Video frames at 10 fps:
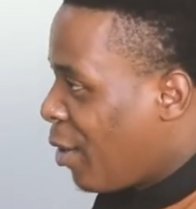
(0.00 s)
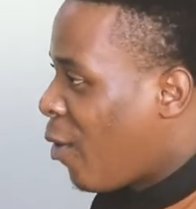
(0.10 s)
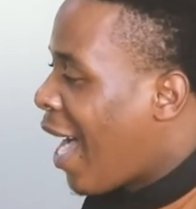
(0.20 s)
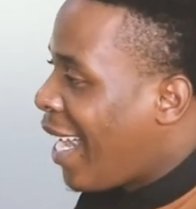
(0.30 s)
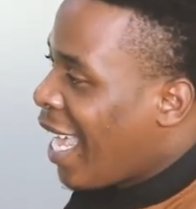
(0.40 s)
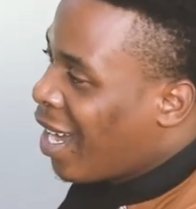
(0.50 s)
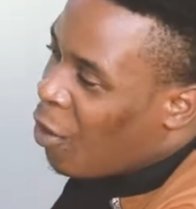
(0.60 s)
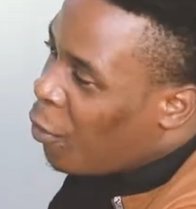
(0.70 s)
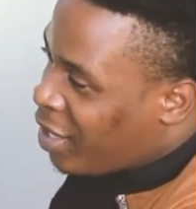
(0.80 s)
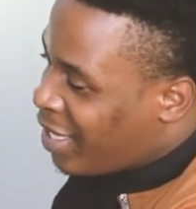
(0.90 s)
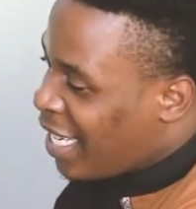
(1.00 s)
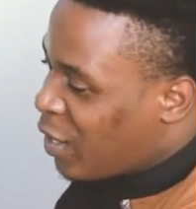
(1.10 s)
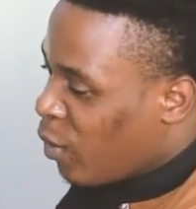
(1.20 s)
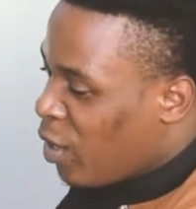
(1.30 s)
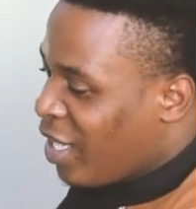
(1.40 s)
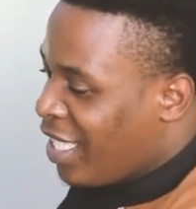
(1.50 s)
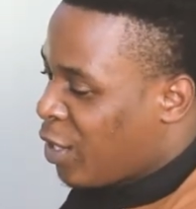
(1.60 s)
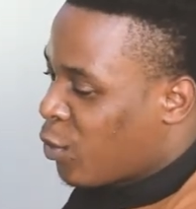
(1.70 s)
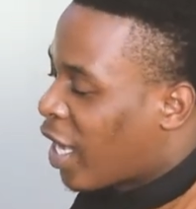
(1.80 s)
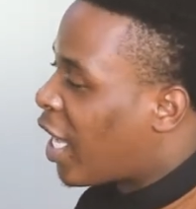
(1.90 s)
You know, unlike old days where you
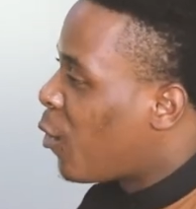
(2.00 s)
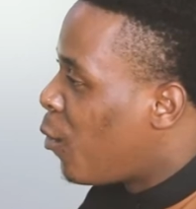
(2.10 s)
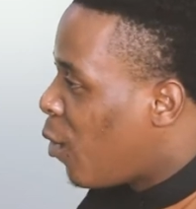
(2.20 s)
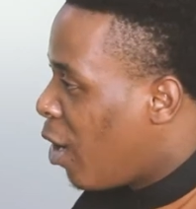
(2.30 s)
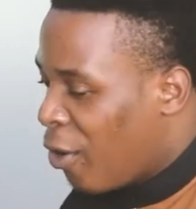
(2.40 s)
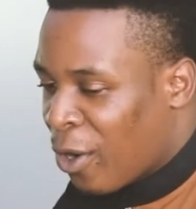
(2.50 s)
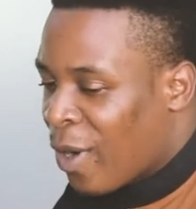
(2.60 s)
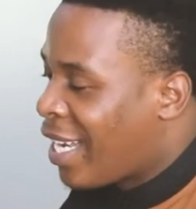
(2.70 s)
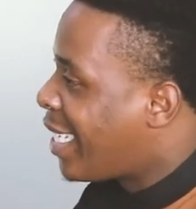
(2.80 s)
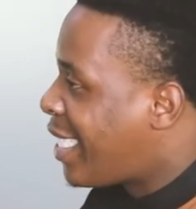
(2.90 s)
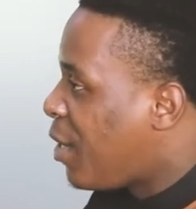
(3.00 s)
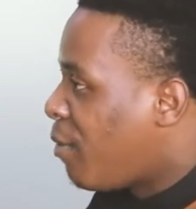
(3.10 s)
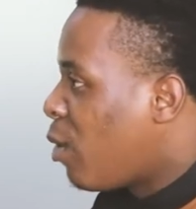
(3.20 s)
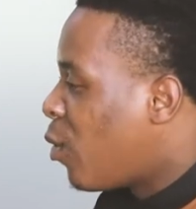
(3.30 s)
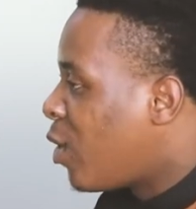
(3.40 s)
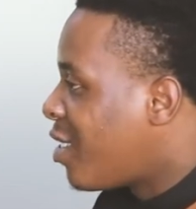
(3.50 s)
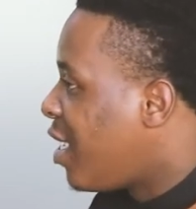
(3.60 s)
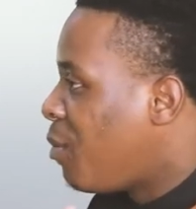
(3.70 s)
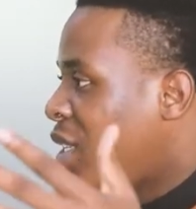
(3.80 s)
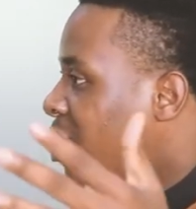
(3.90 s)
needed to queue on Rwanda TV or on
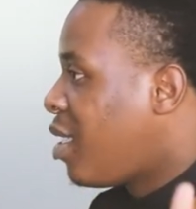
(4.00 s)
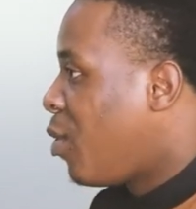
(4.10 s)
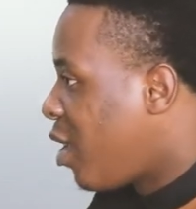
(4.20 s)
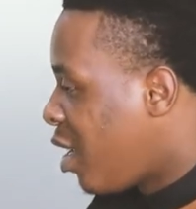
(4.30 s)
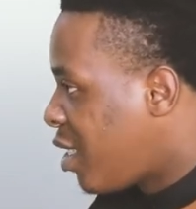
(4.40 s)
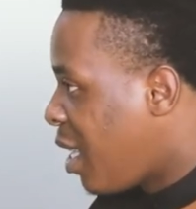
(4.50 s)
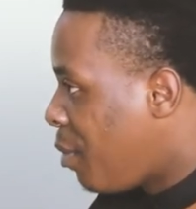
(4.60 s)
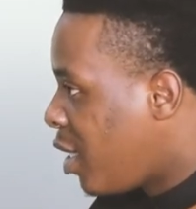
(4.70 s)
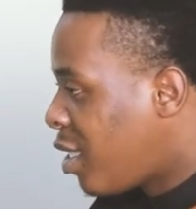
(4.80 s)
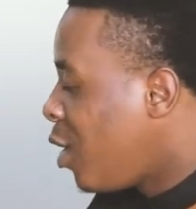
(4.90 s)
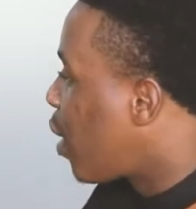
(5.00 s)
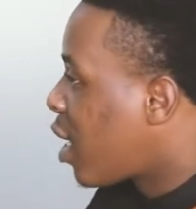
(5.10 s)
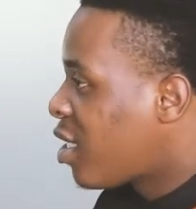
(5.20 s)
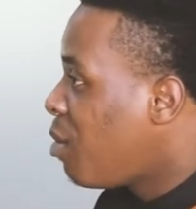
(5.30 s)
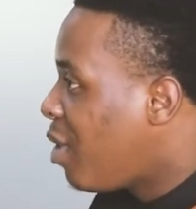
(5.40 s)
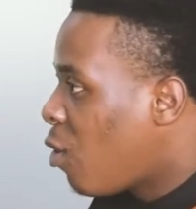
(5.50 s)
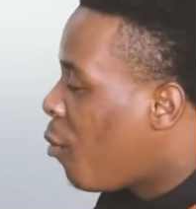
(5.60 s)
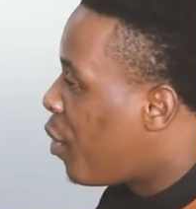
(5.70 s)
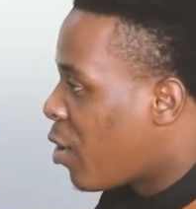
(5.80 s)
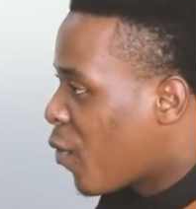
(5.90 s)
ZBC or on SABC, you can simply
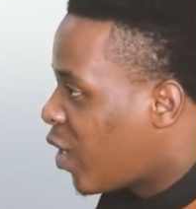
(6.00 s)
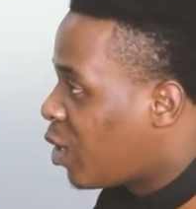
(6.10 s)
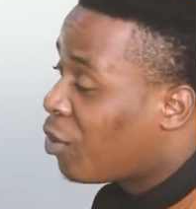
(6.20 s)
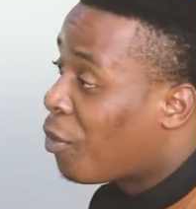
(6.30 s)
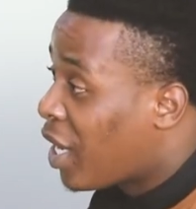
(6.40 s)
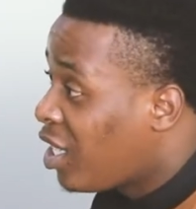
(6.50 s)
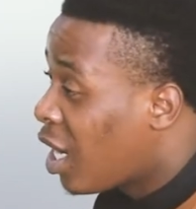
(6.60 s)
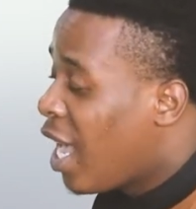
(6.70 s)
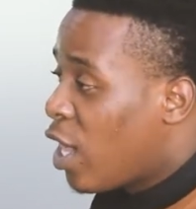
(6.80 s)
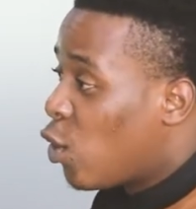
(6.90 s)
open your Facebook page,